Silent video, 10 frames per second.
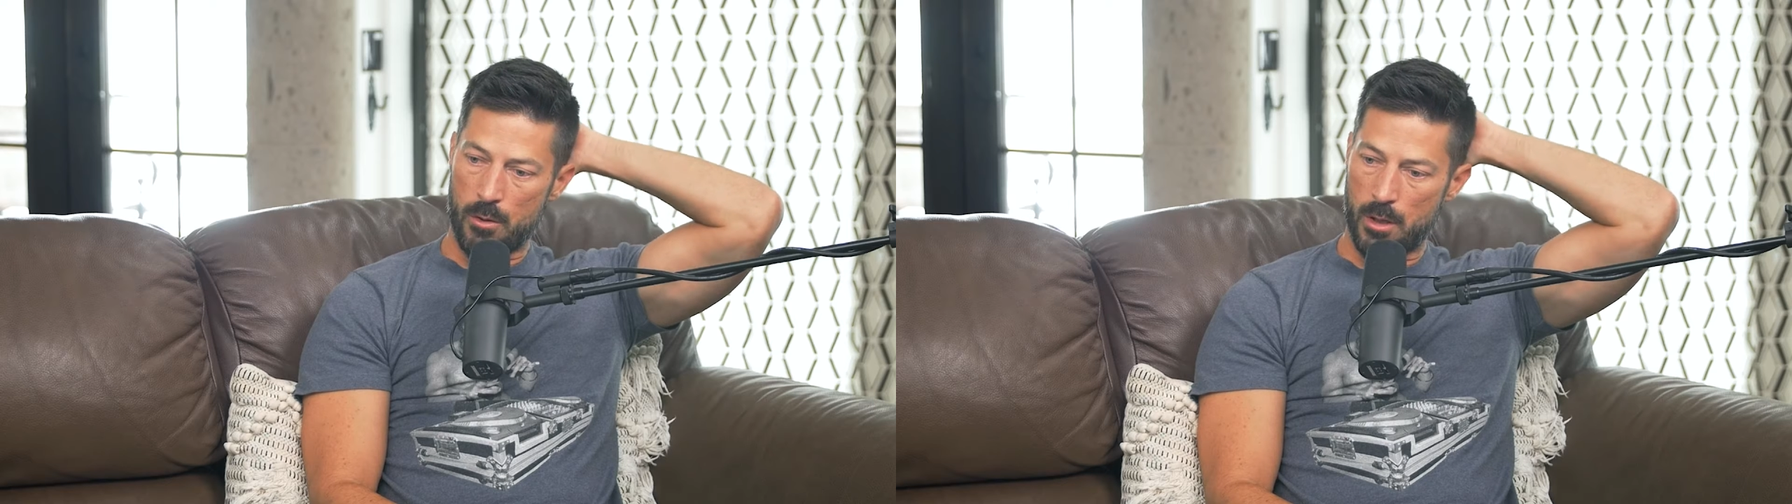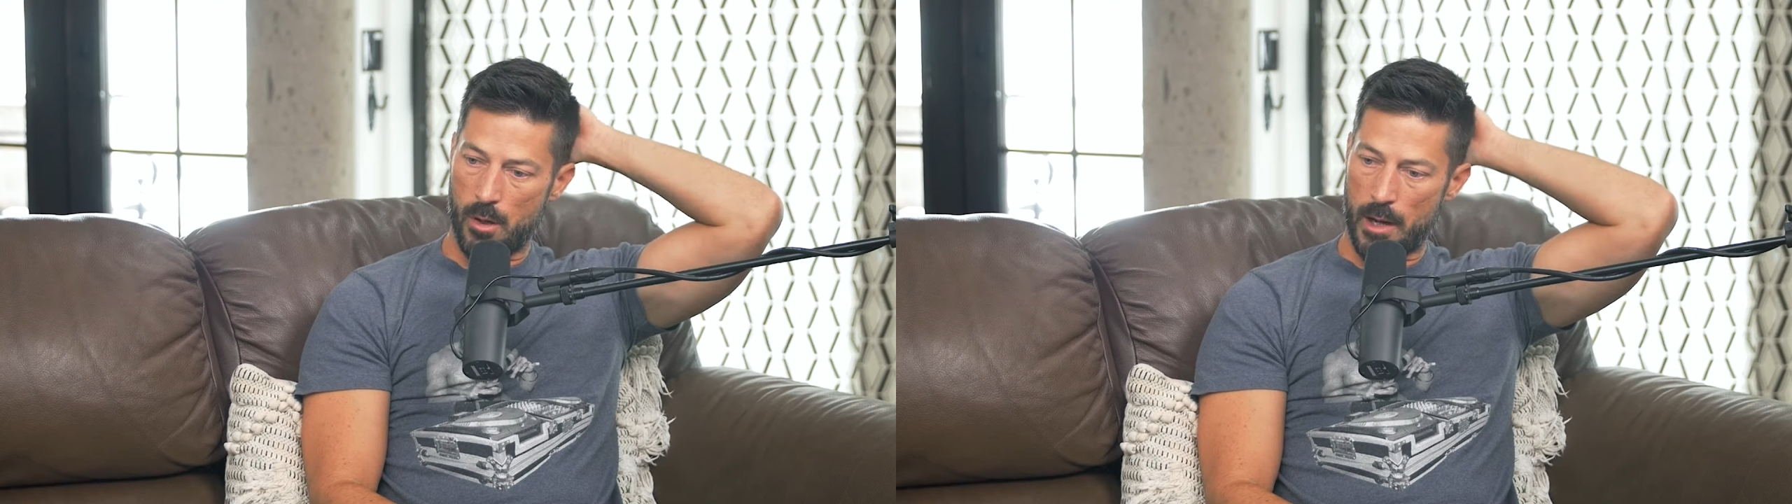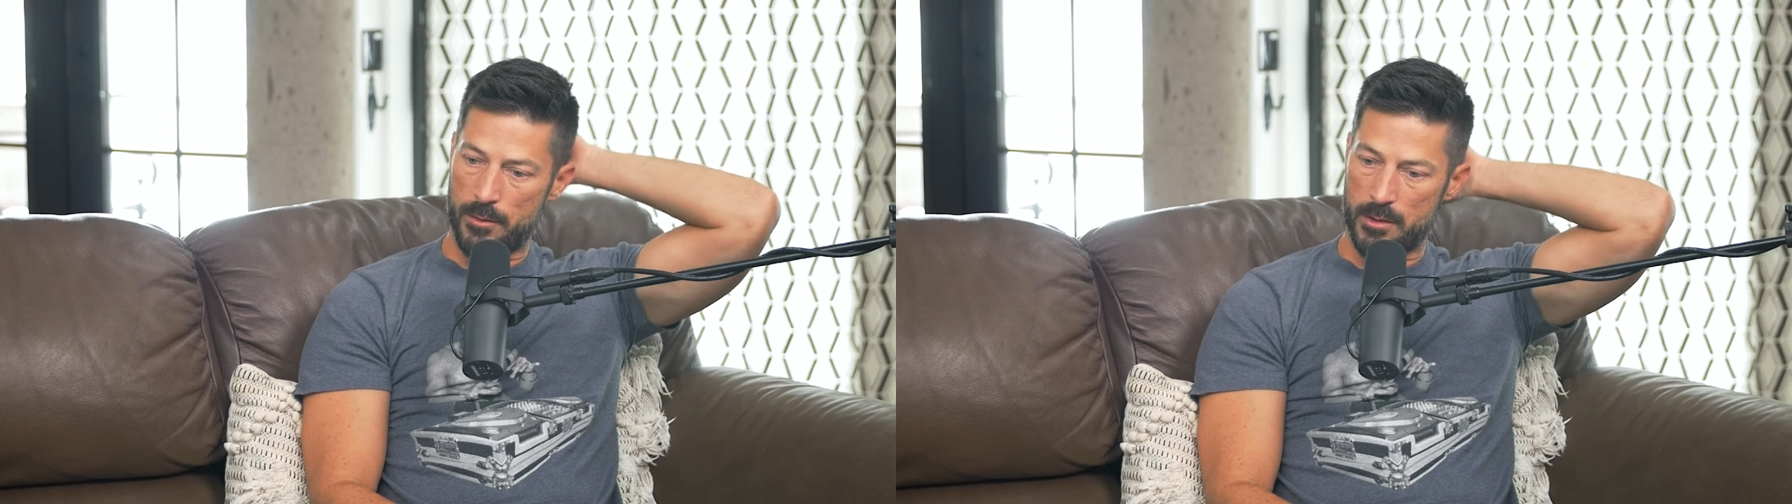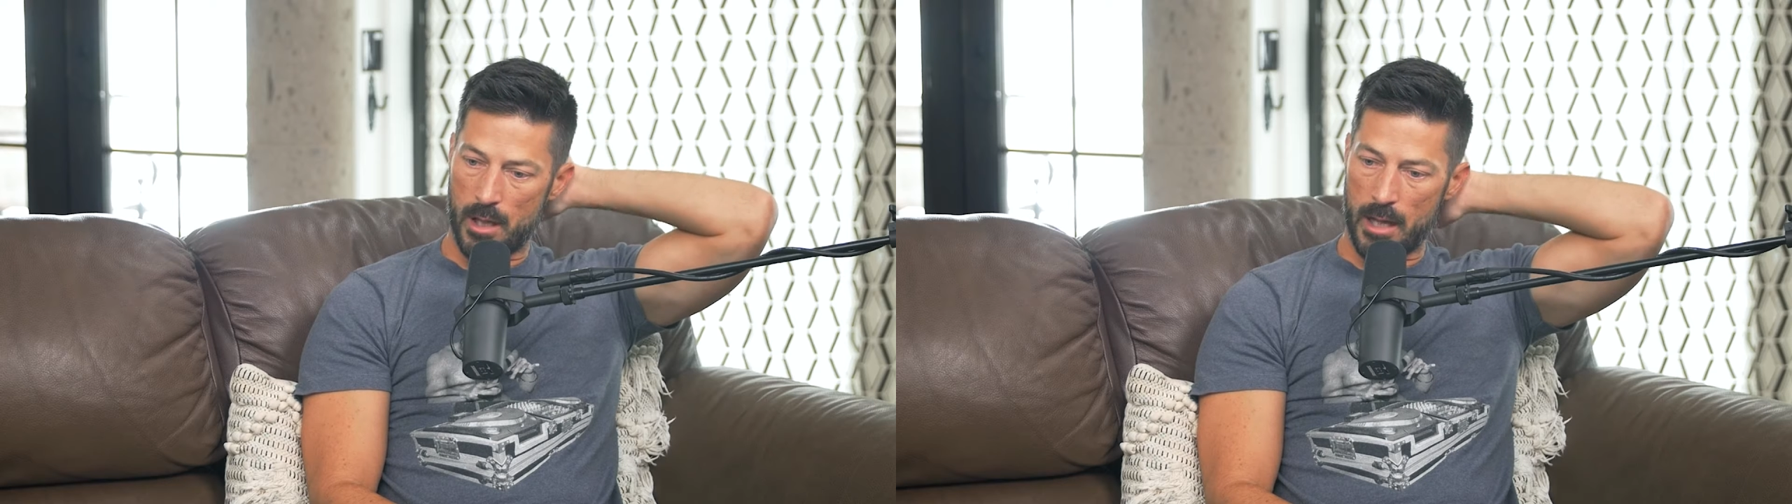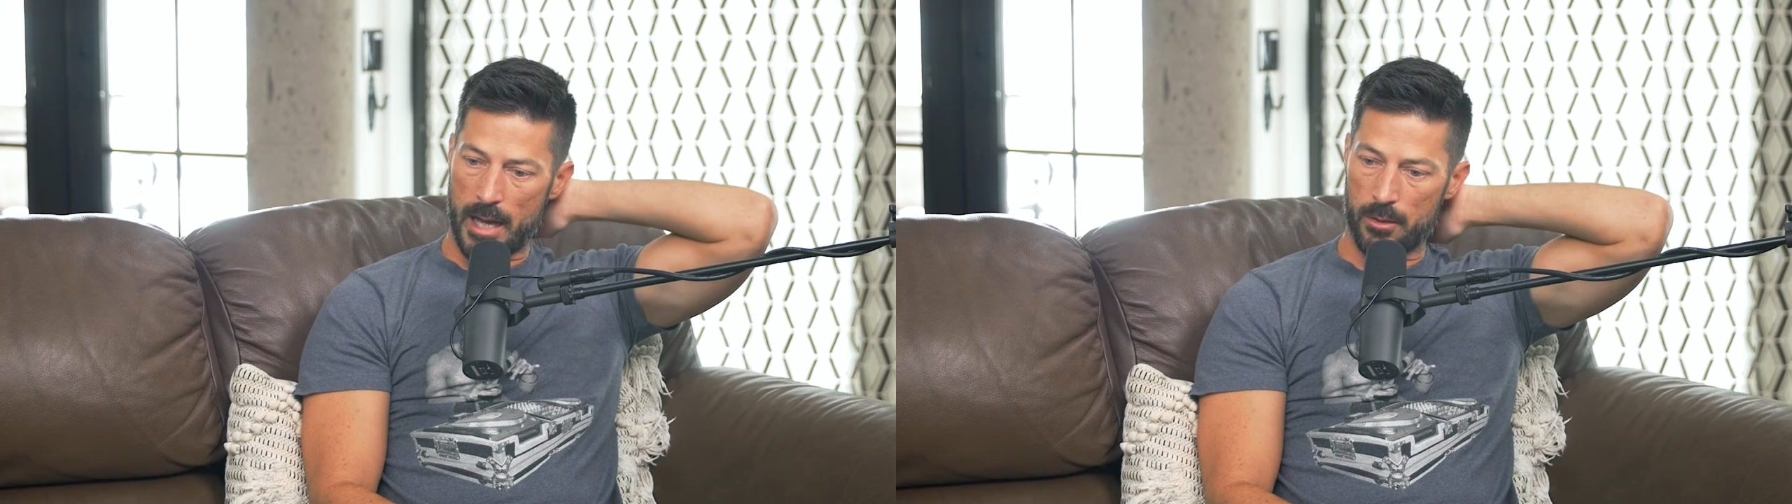could go out and
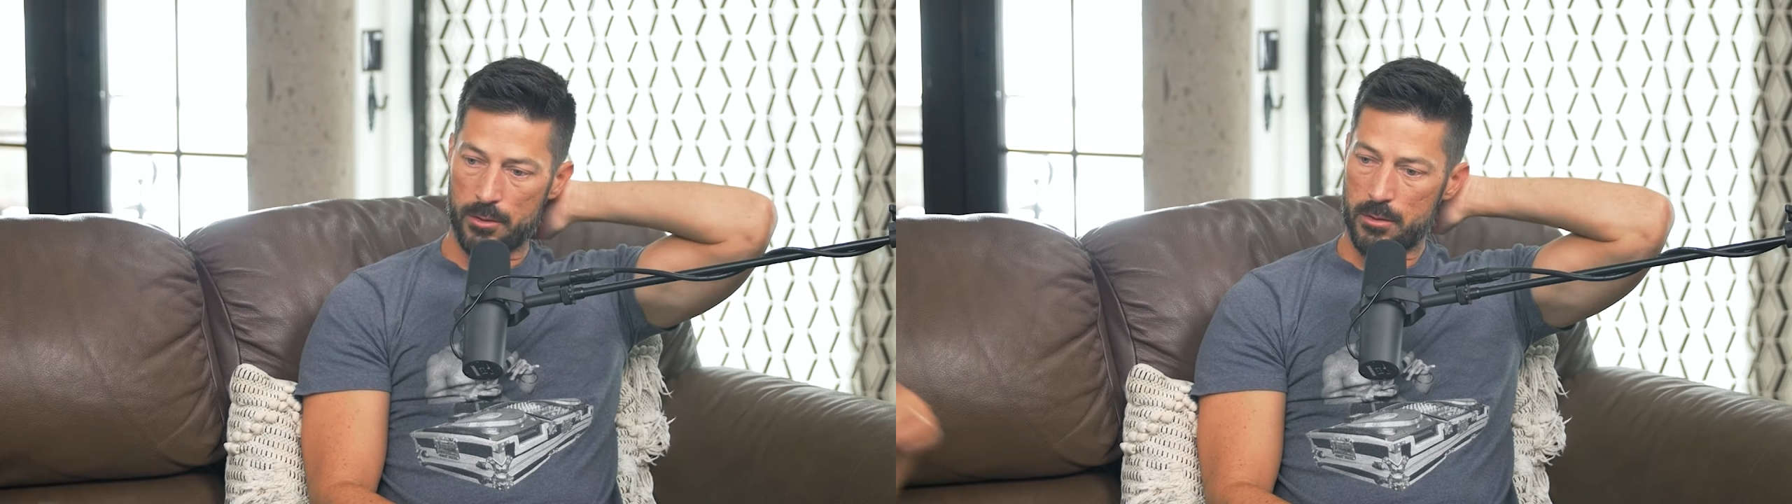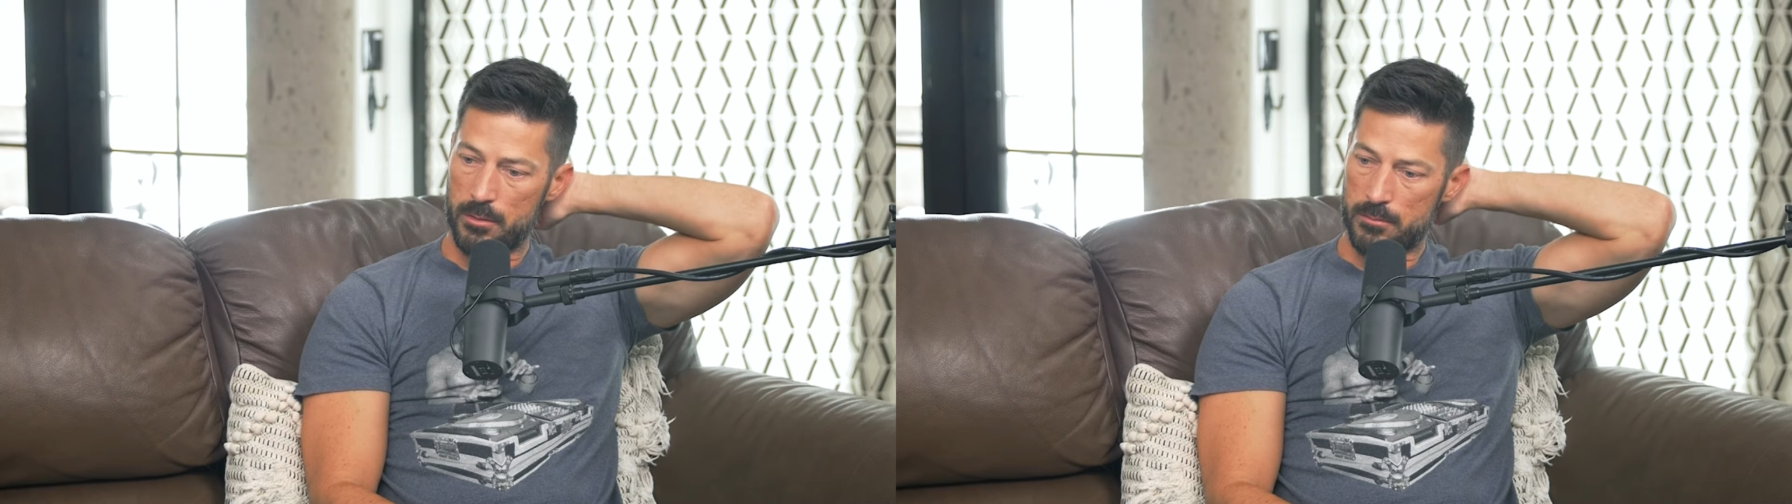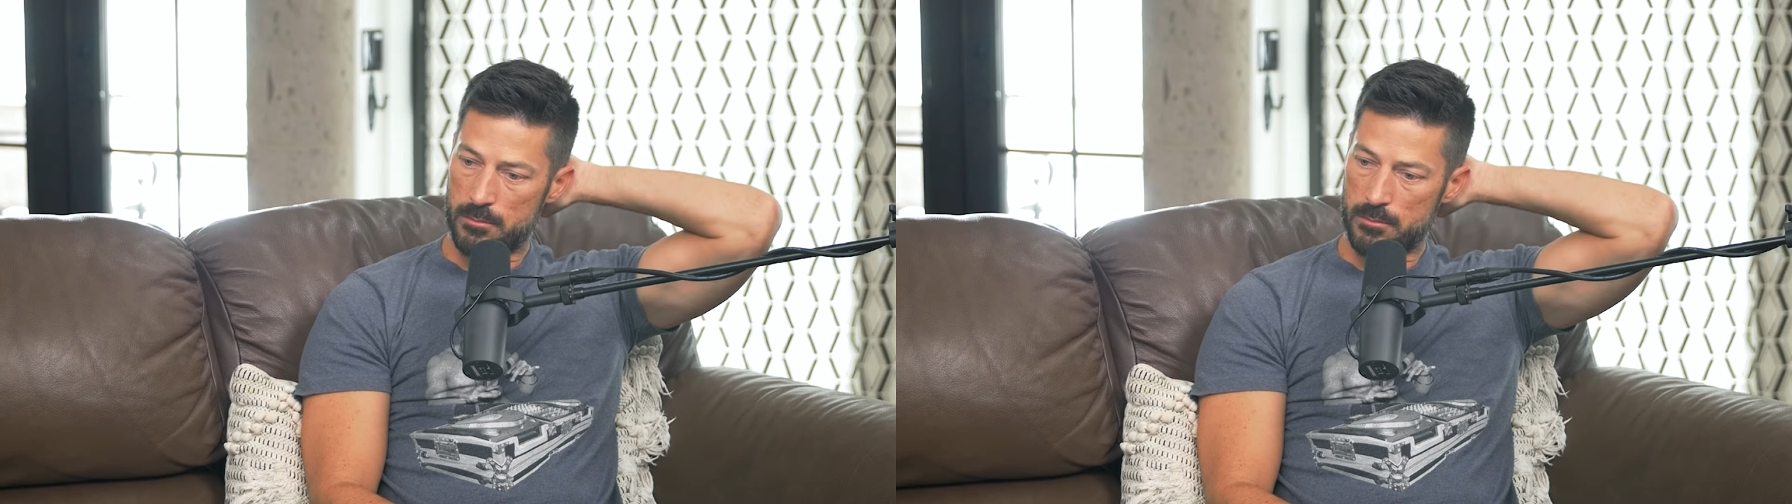sell a house,